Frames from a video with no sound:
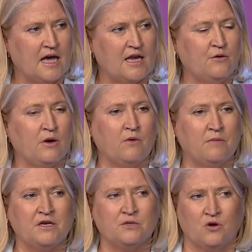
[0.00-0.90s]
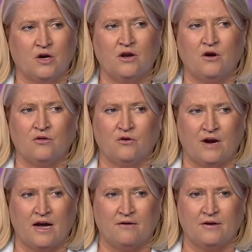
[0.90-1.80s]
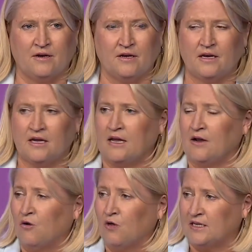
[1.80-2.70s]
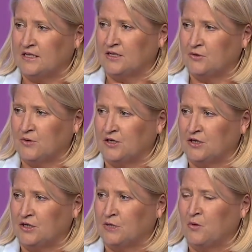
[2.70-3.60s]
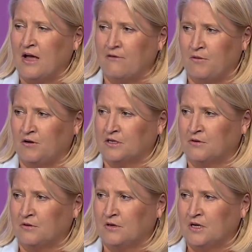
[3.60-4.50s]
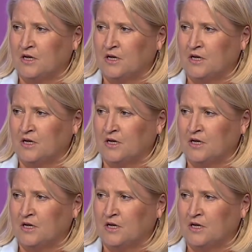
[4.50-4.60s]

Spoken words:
and UN Women is working on the ground in all these situations, wherever possible,